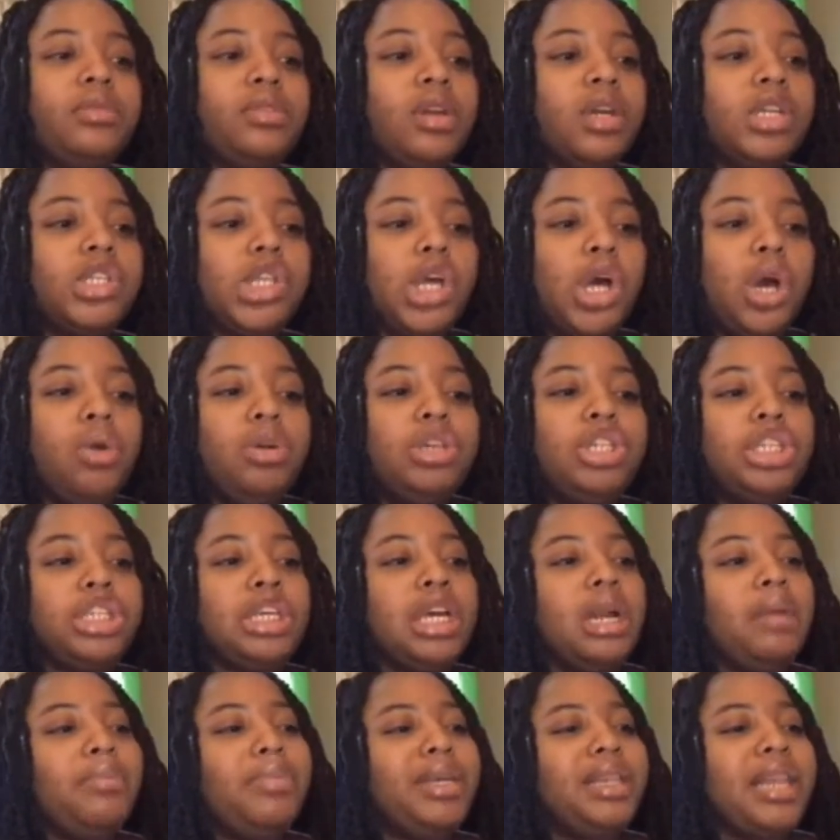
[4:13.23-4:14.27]
So it's
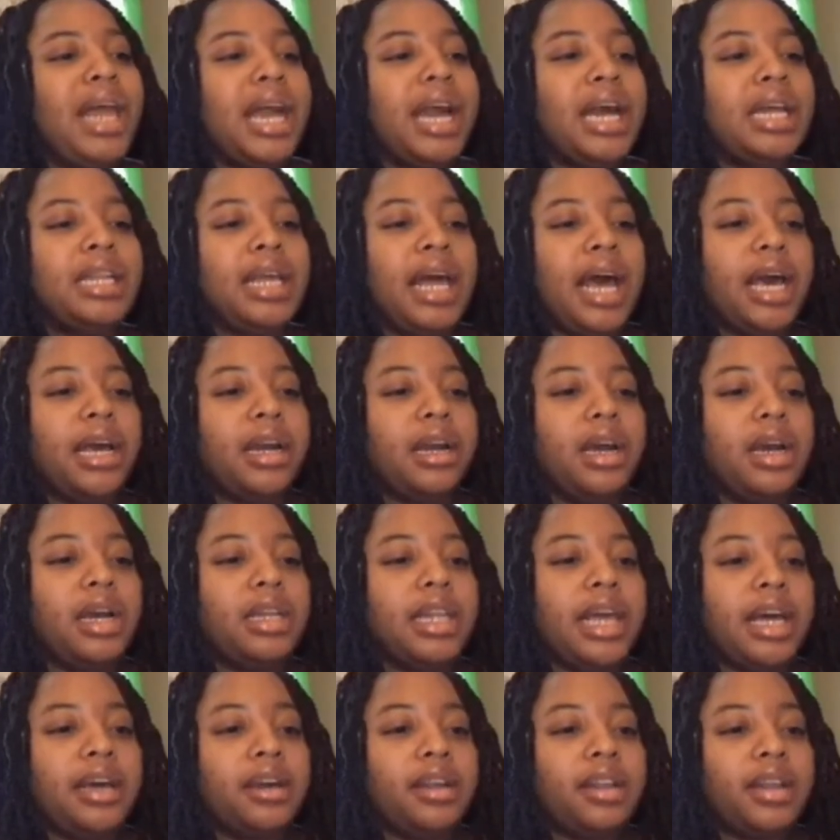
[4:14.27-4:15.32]
gonna be like a lot, a
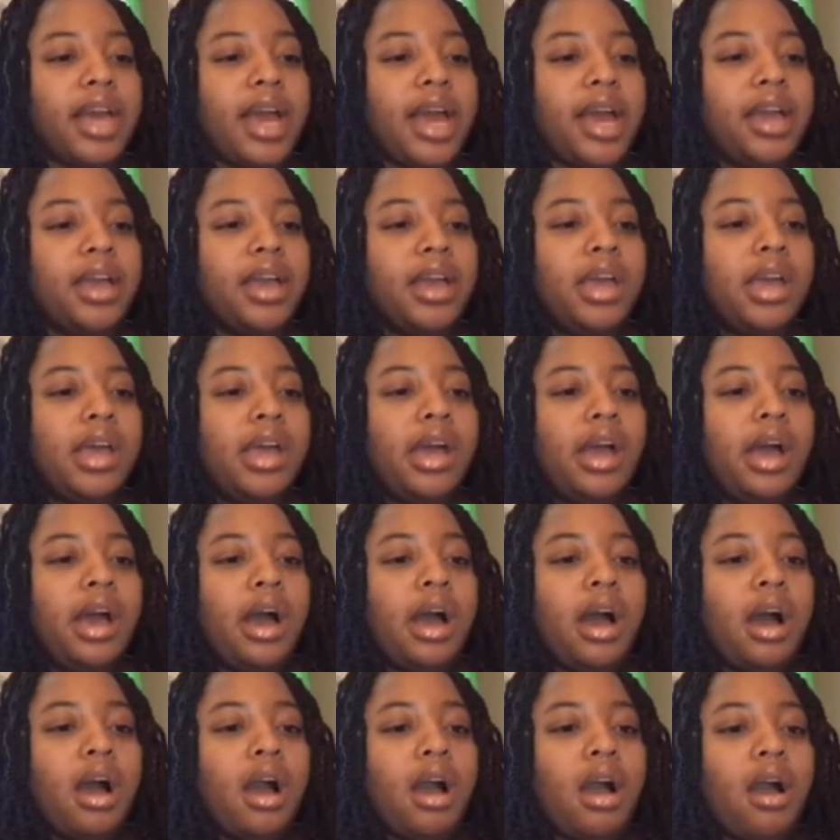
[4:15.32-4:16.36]
lot of that.
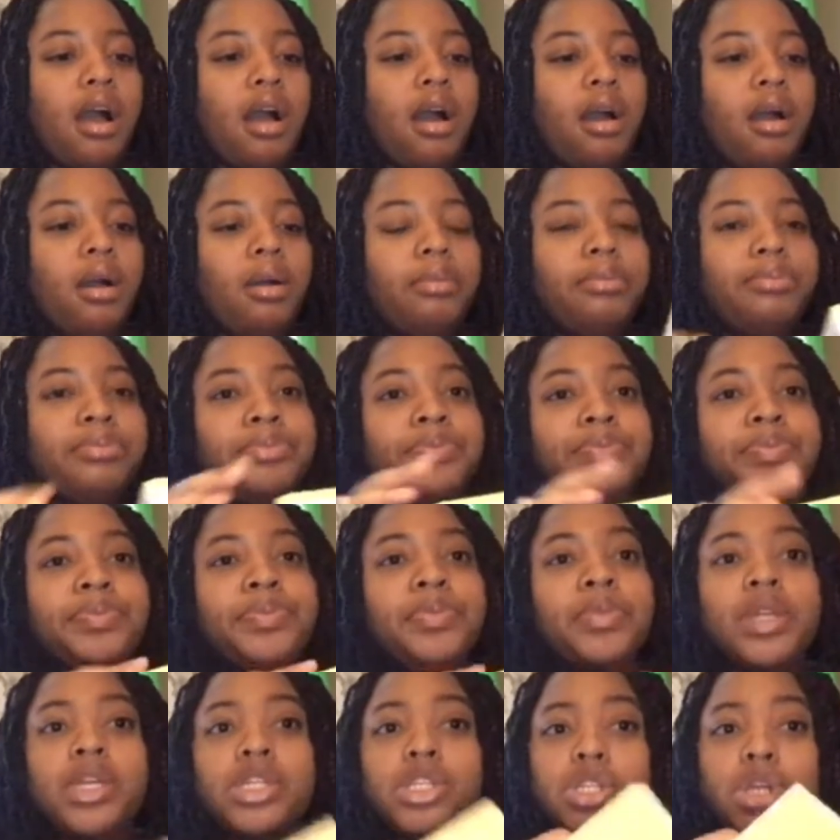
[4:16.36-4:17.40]
Um,
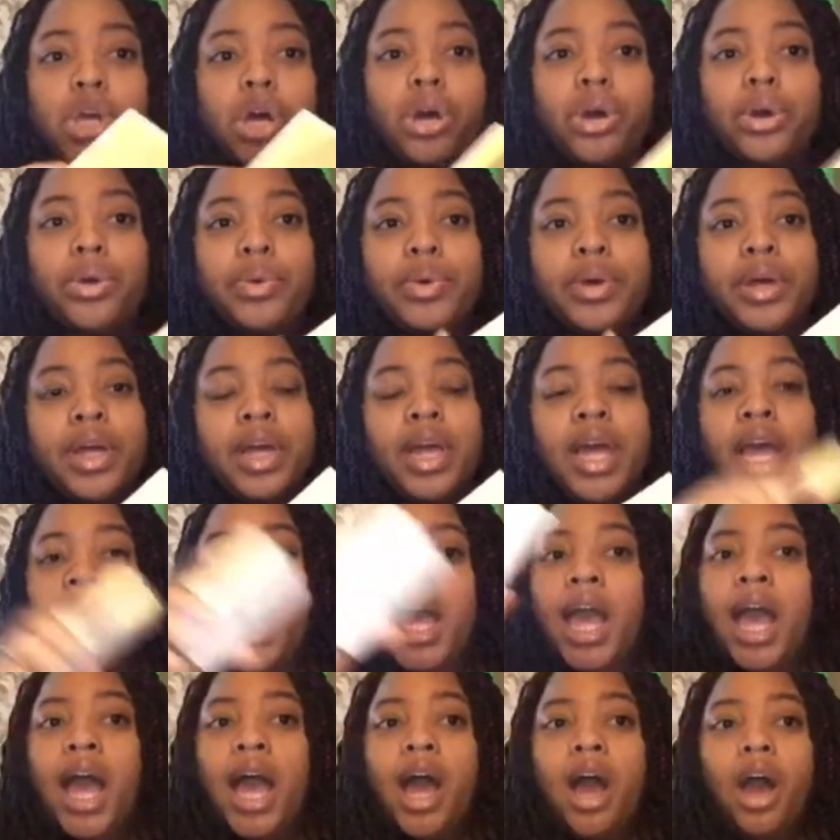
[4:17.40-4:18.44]
so
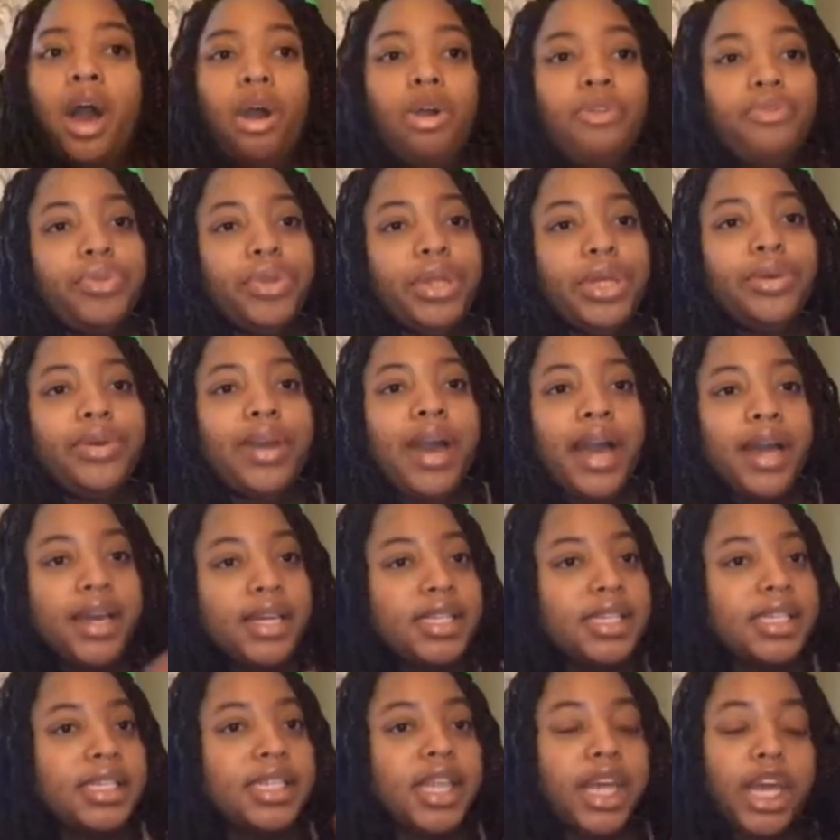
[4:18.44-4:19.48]
hopefully you
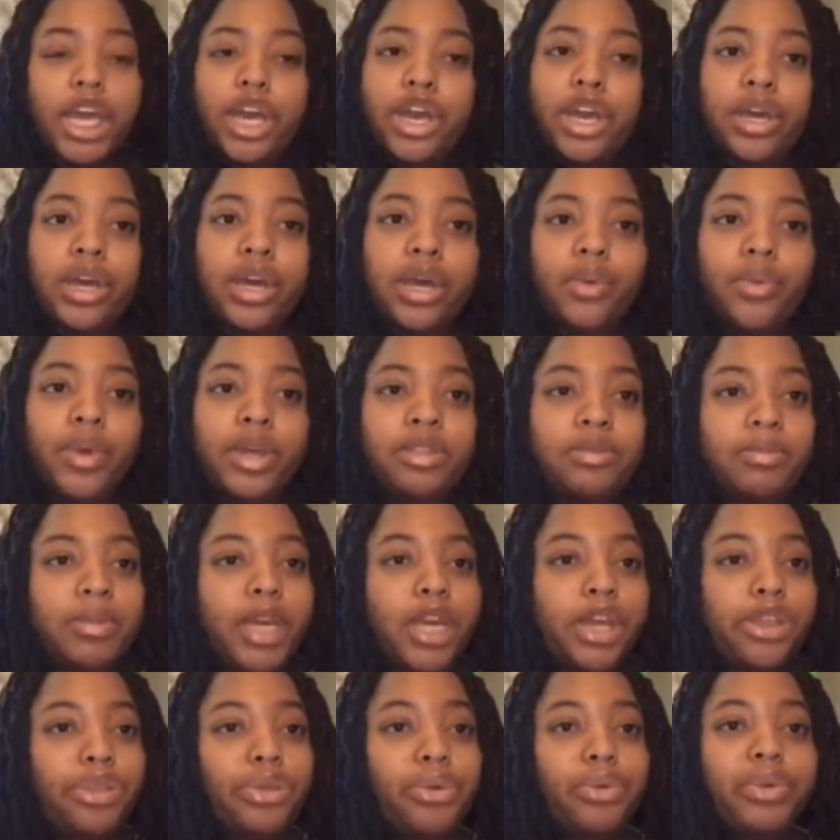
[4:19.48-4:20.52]
guys stick with
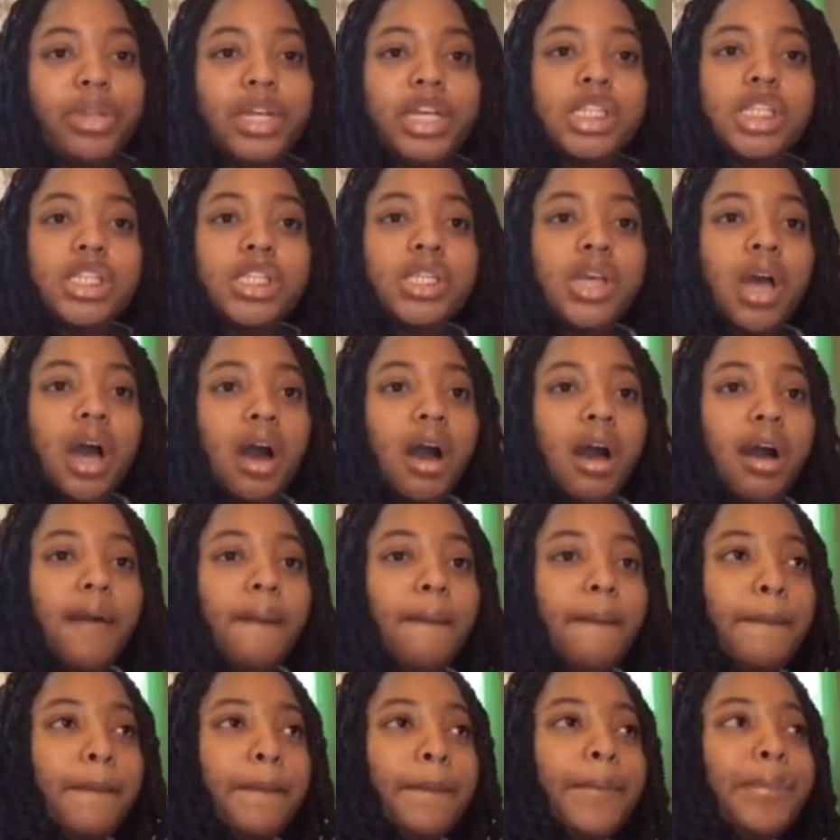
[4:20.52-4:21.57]
me through this.
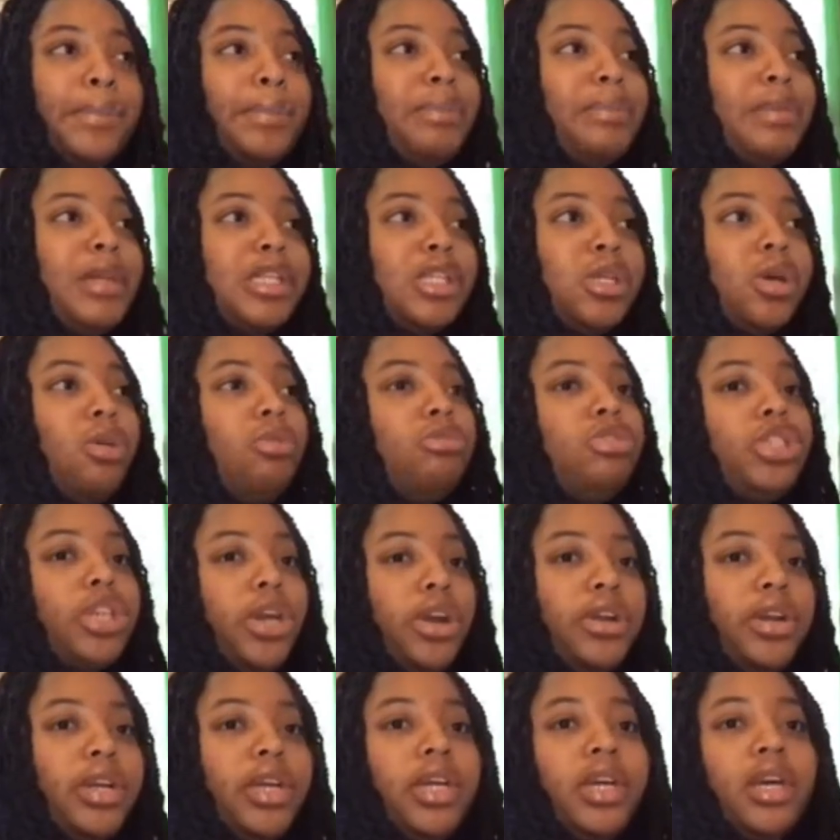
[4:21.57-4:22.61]
Um, this whole
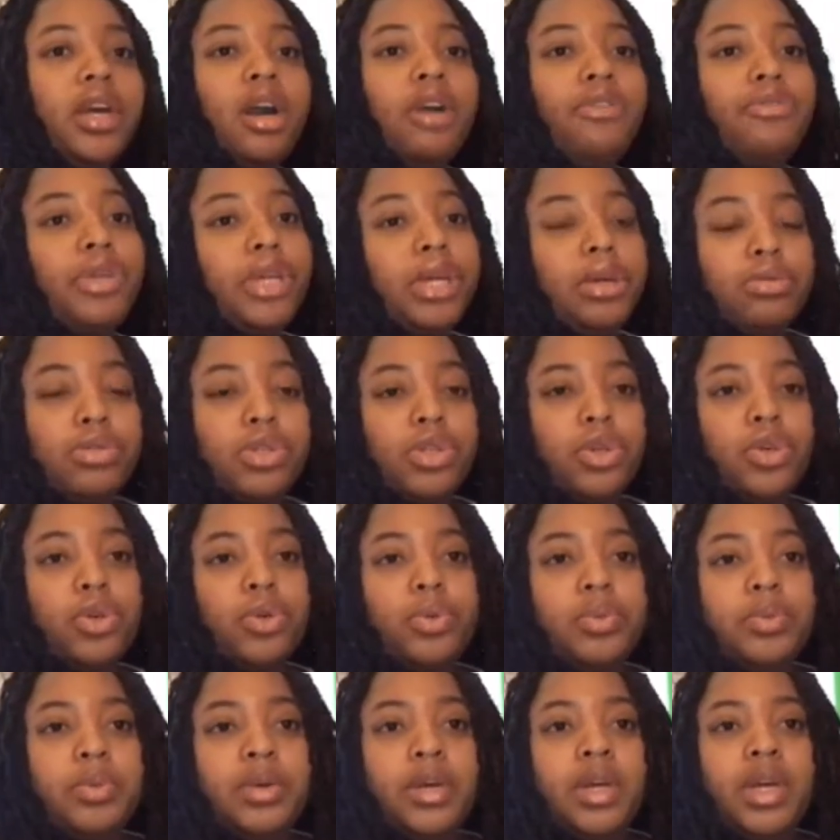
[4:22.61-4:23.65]
journey of
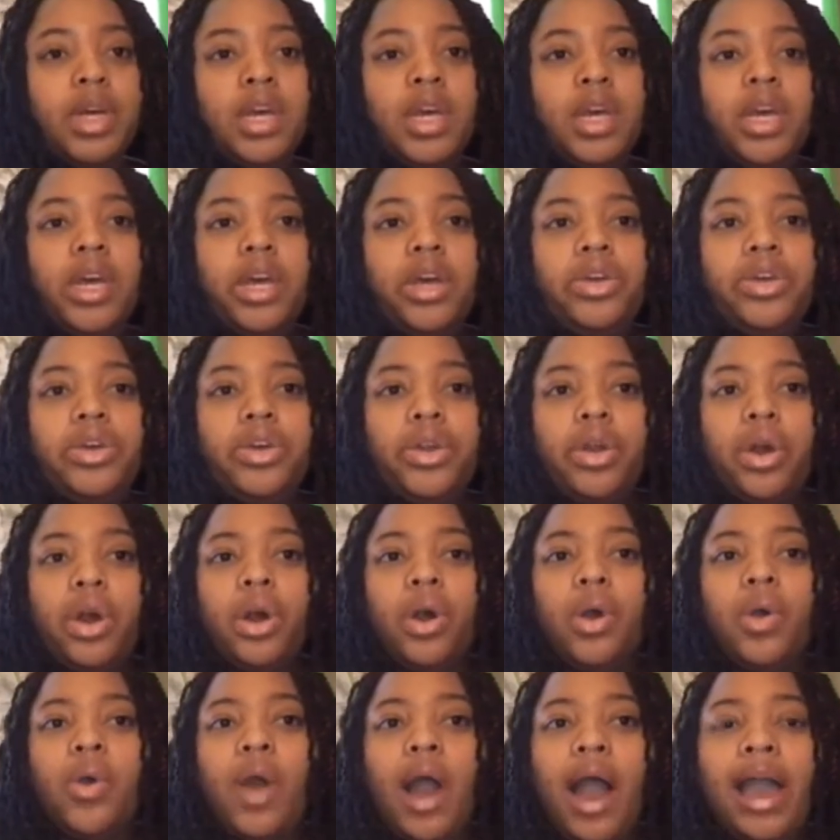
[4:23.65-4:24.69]
YouTube. You
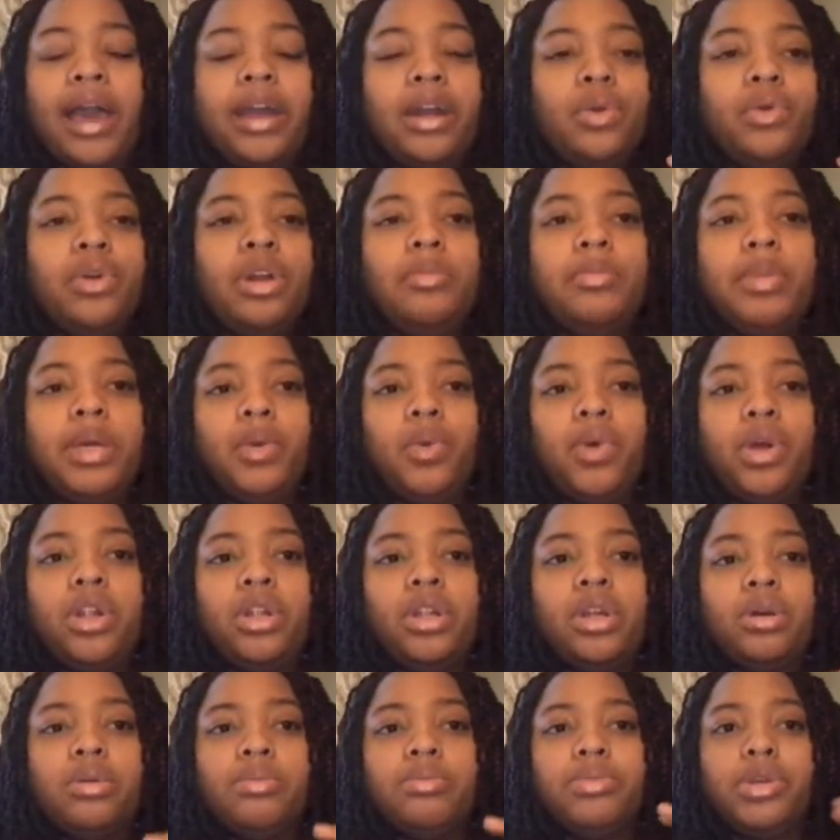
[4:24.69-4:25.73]
know, I don't want to be one of
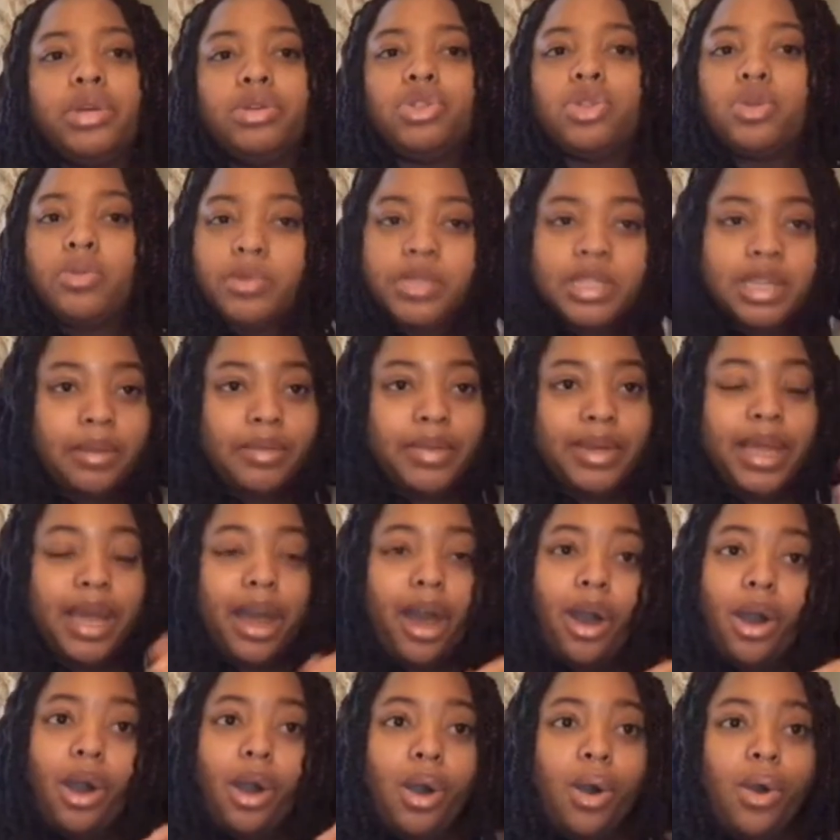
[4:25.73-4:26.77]
them YouTubers that be like,
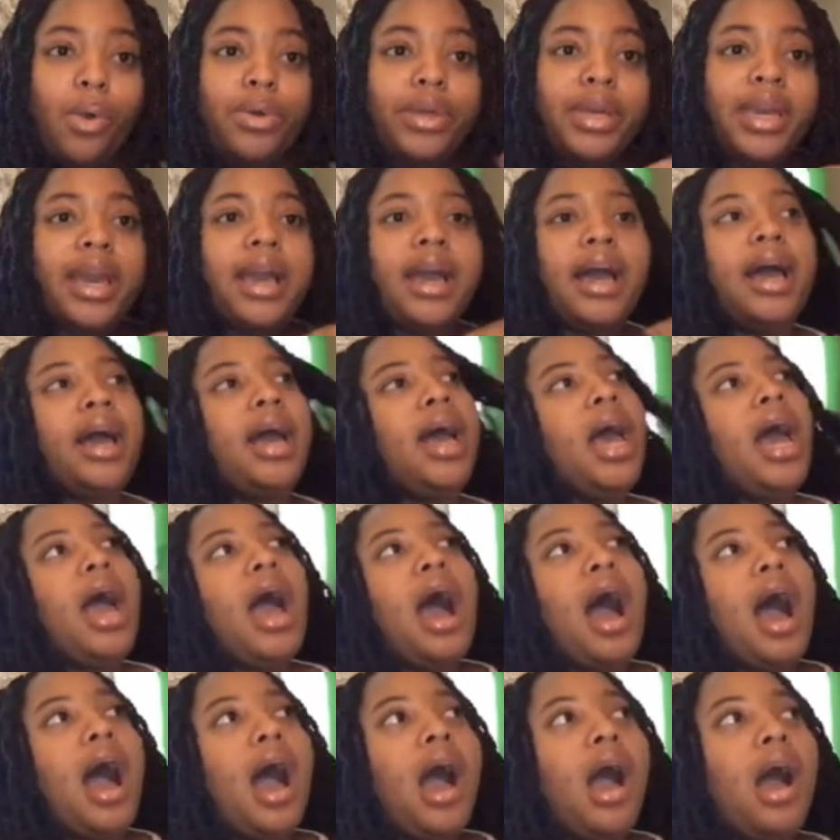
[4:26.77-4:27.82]
oh yeah,
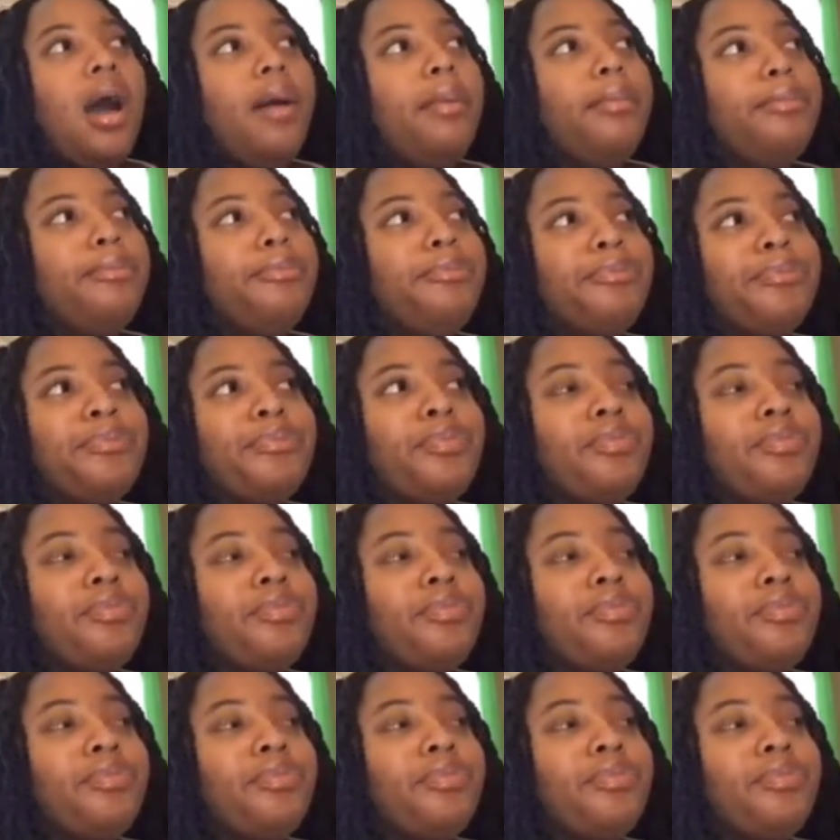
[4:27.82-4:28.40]
um,